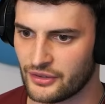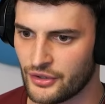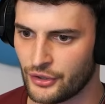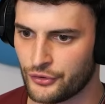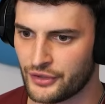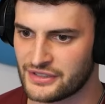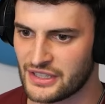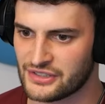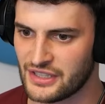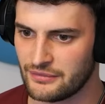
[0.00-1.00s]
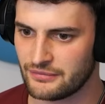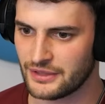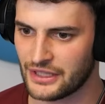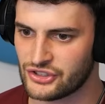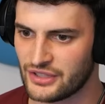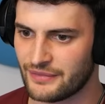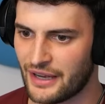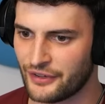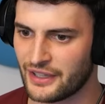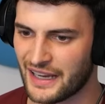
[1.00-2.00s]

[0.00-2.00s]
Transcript: Little 360 lands it. I feel like